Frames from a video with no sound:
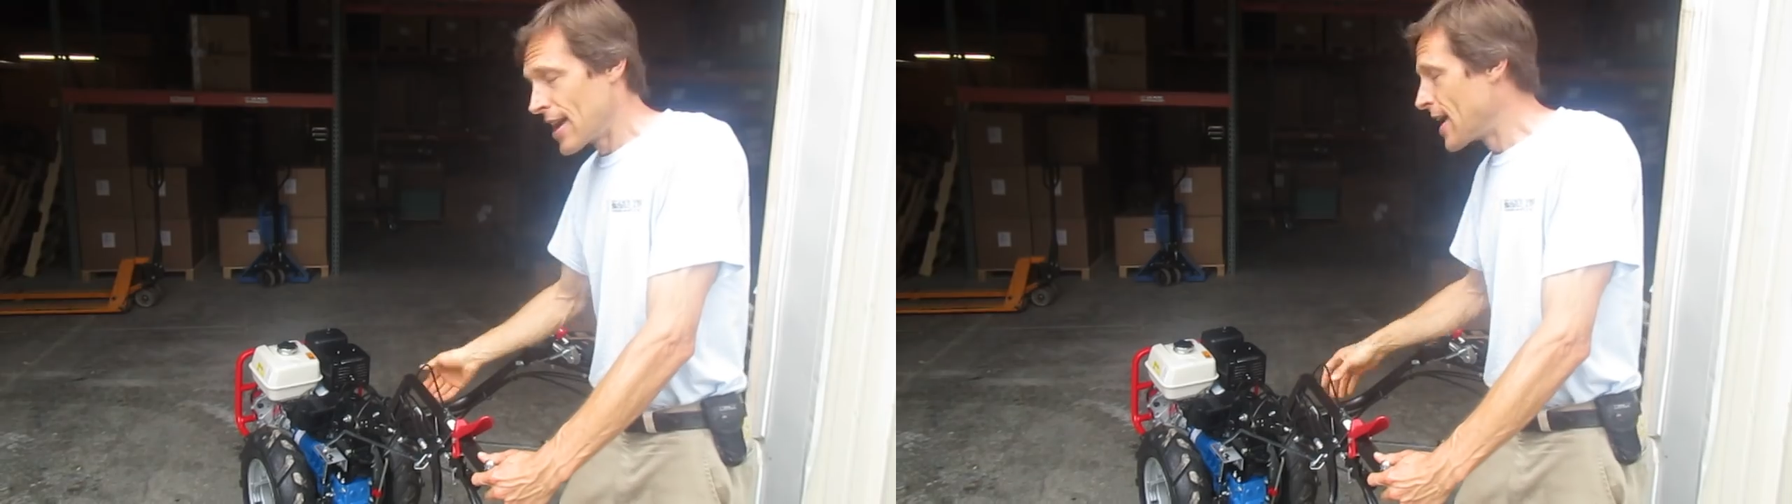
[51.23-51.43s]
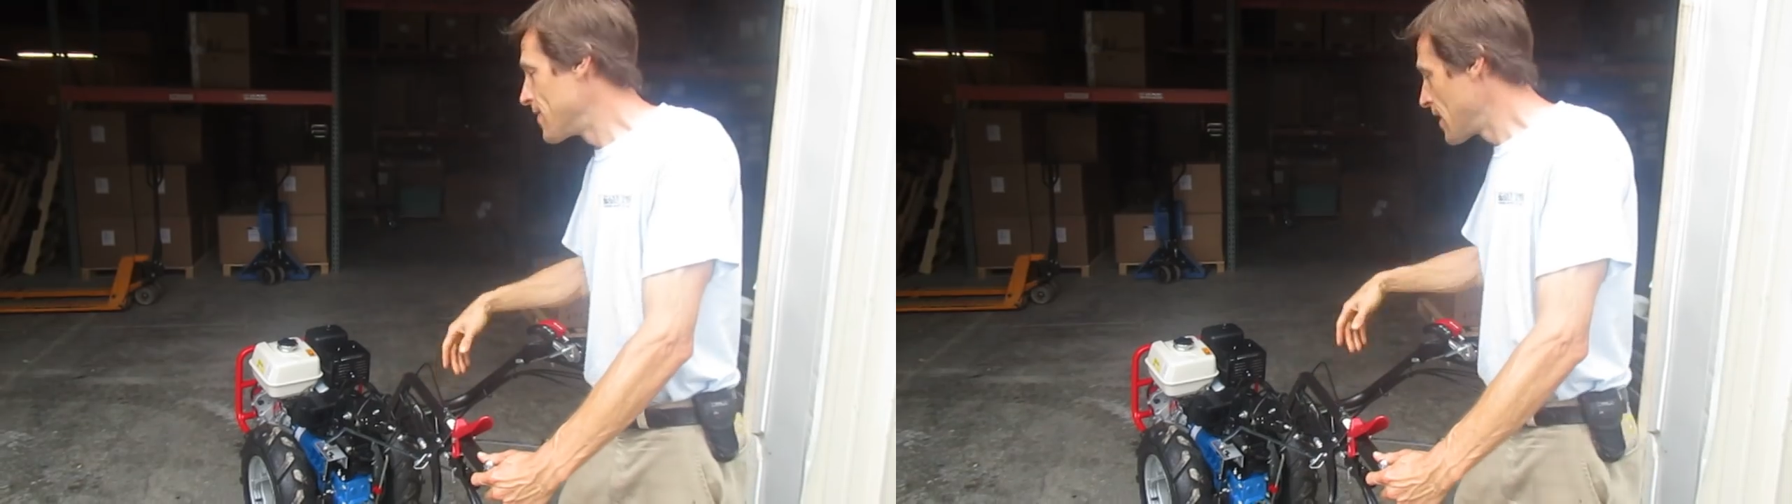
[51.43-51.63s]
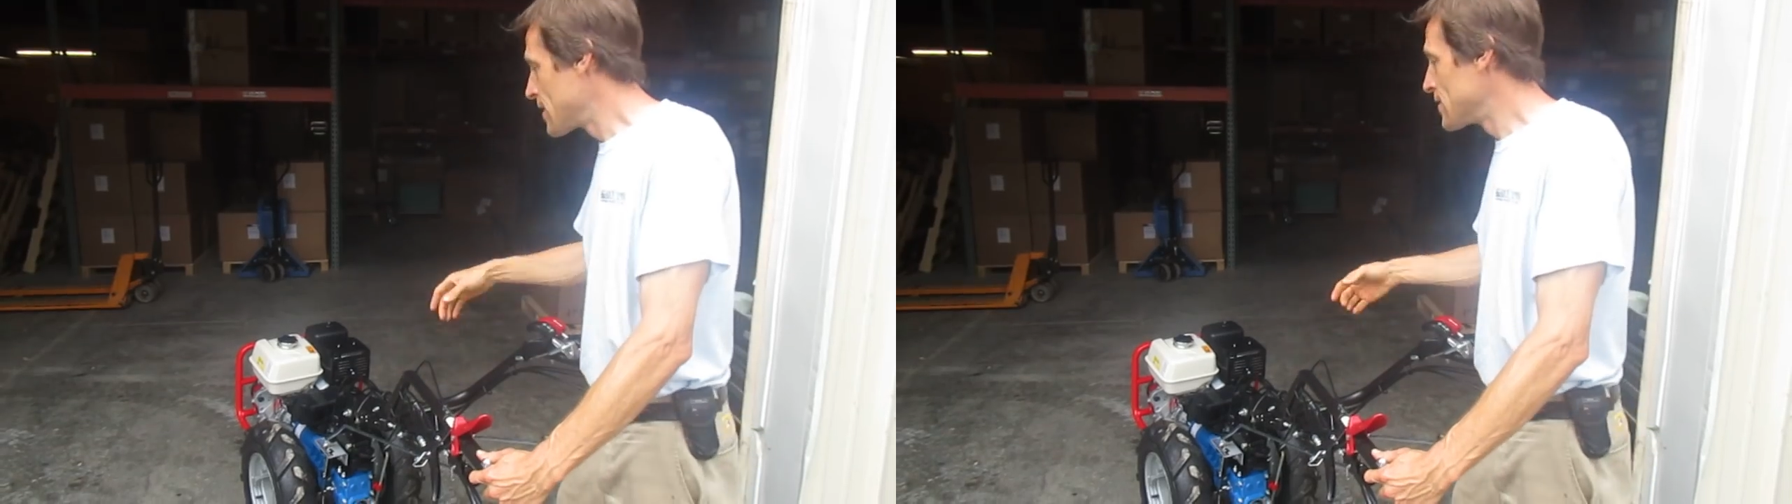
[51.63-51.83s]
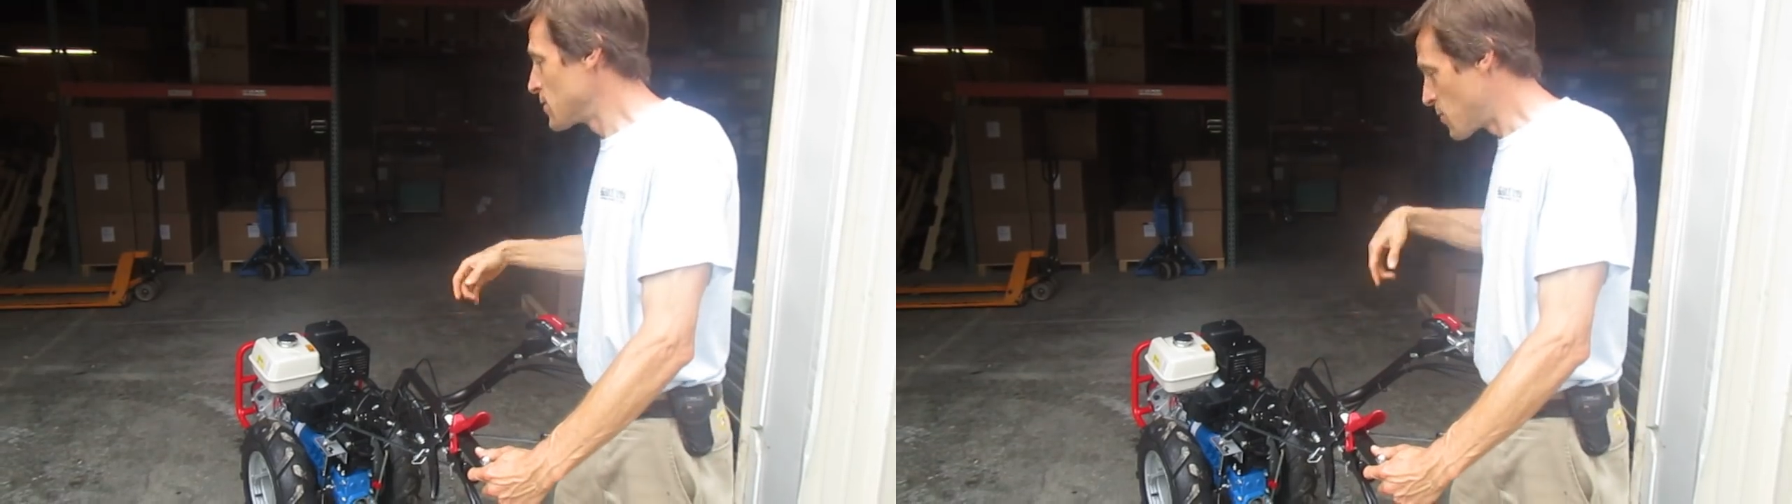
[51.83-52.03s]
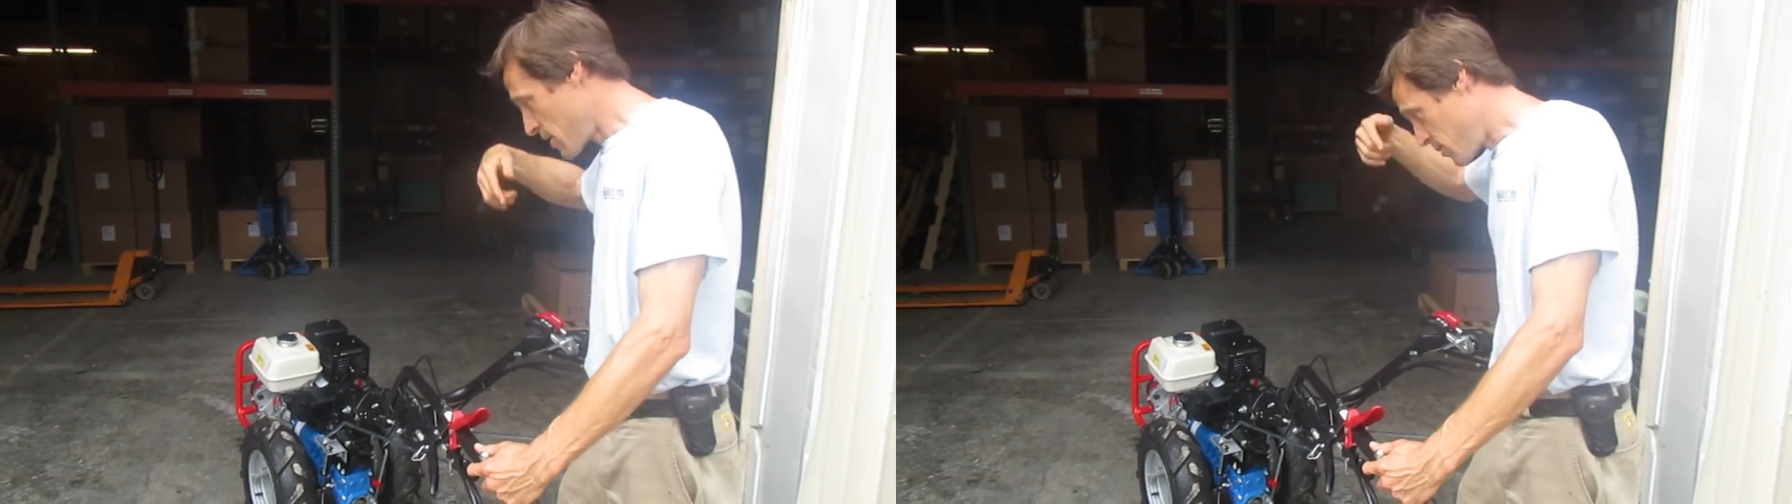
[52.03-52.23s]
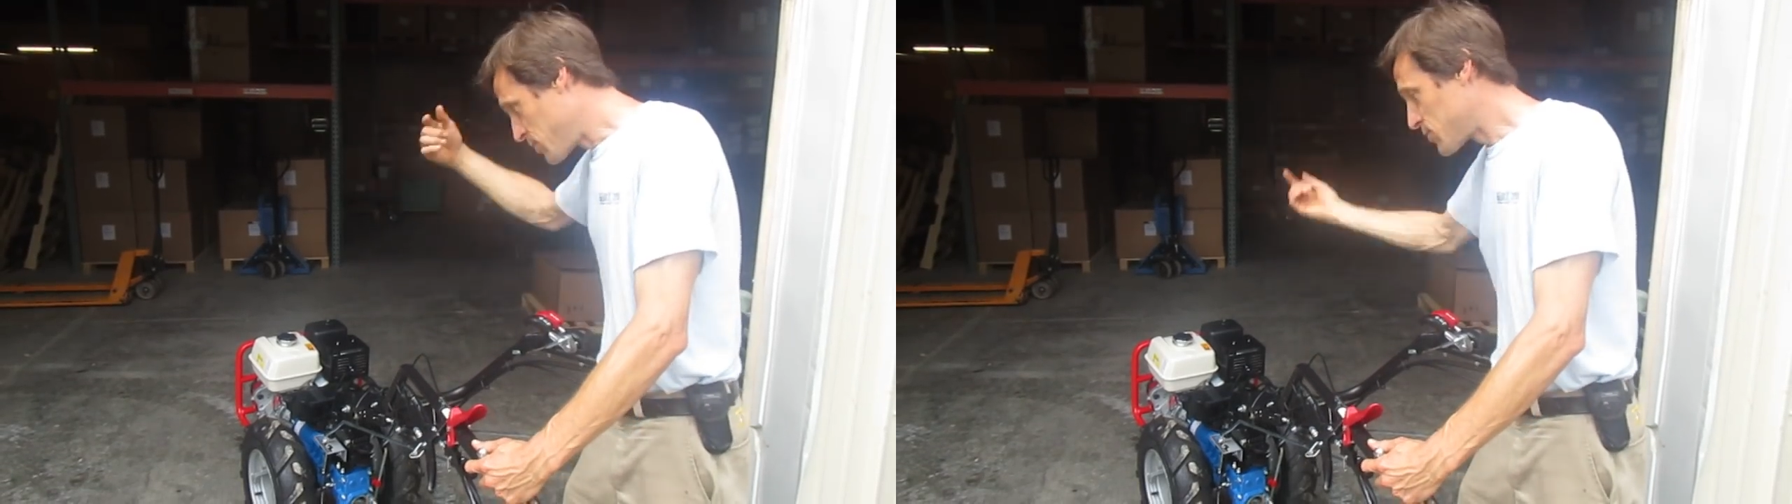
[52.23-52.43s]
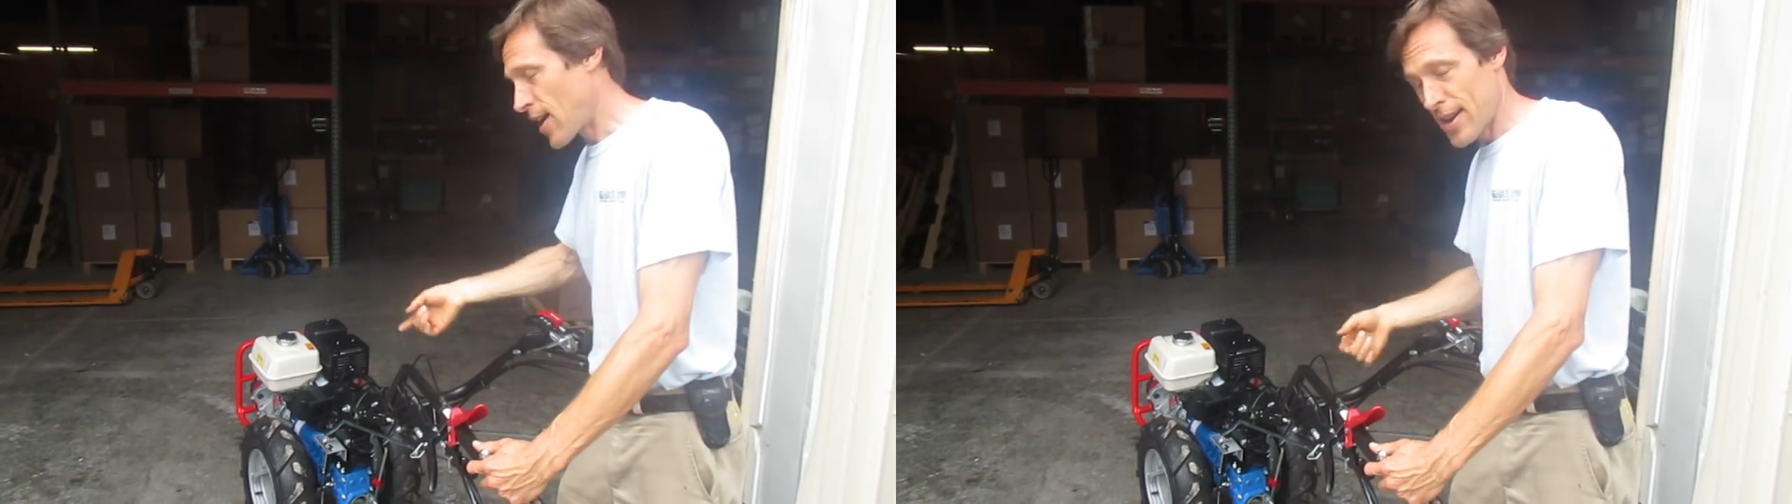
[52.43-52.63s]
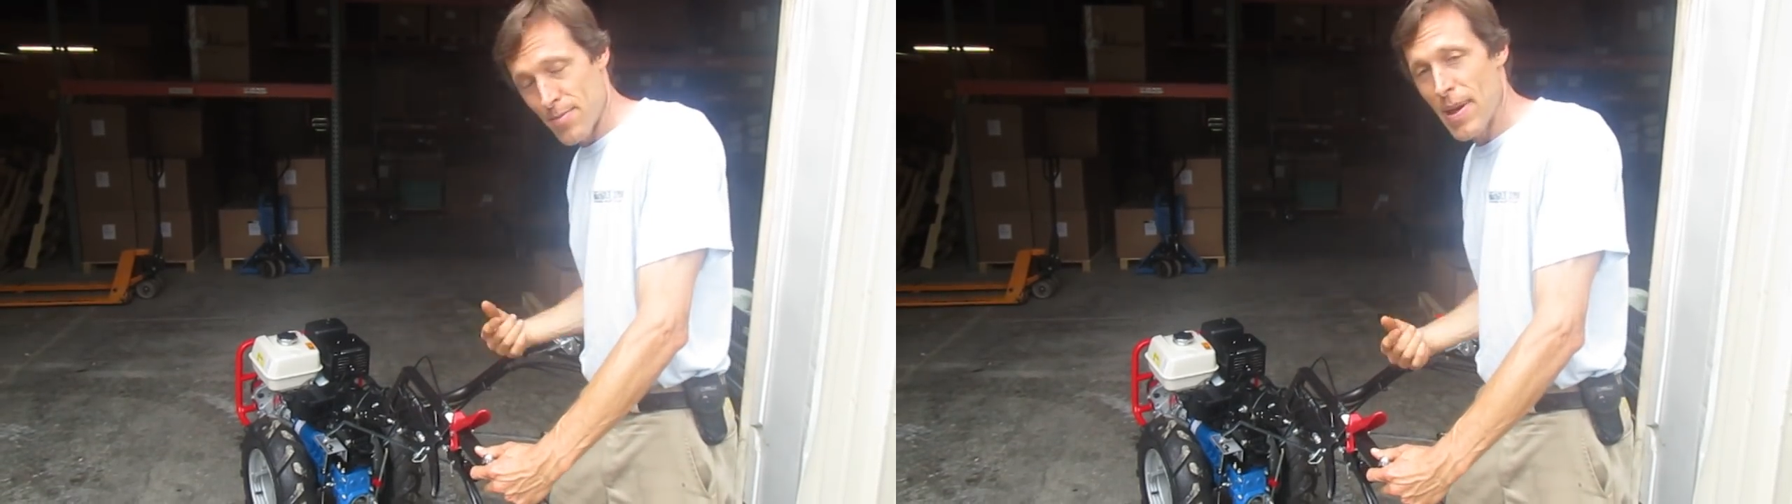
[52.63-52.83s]
and then the wheel will
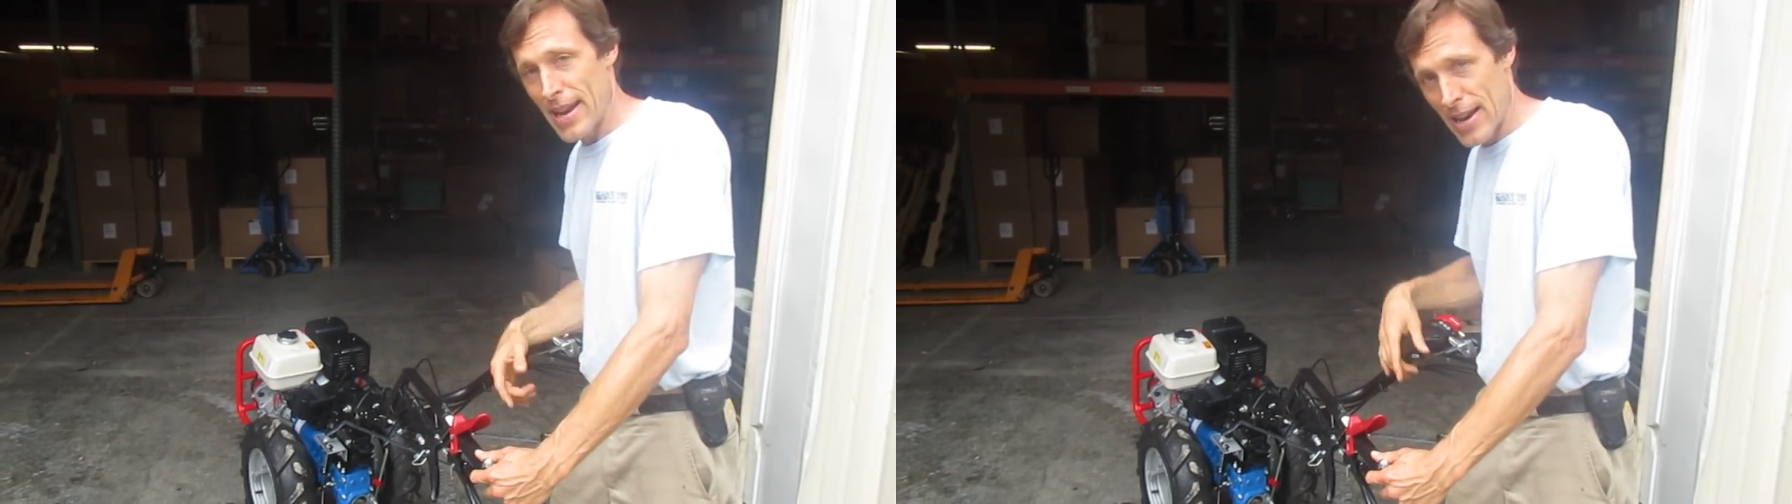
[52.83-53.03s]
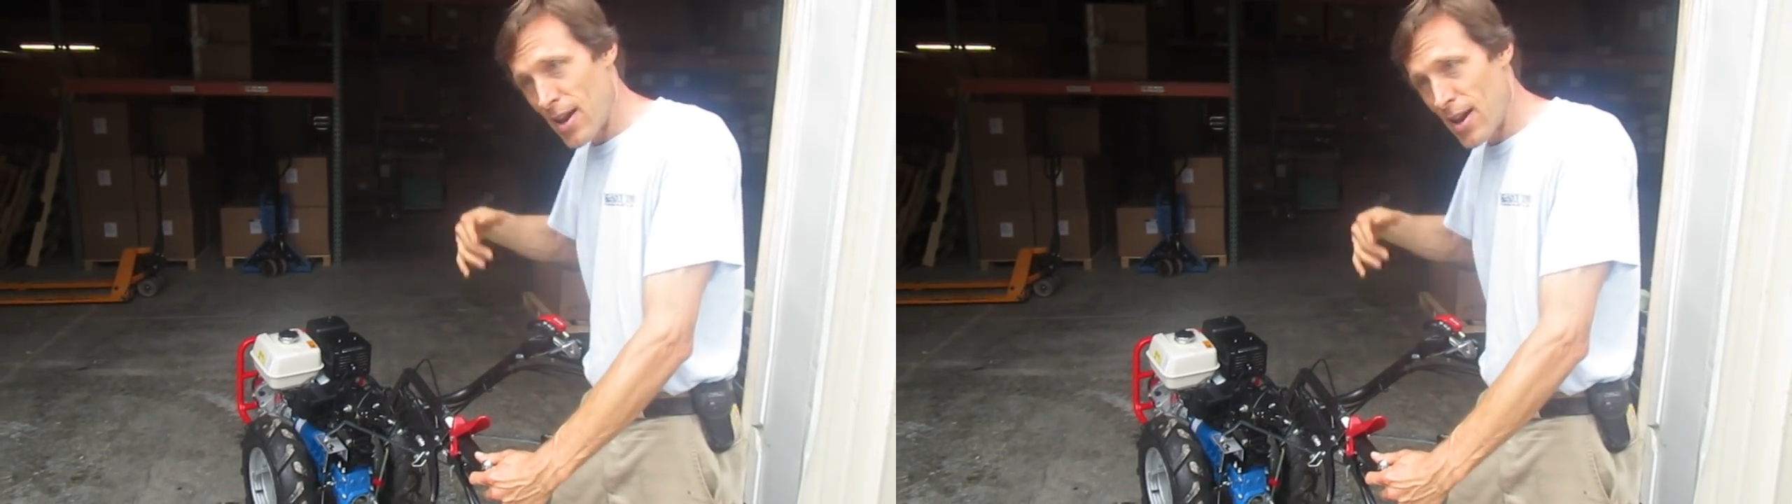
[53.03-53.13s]
try to bend it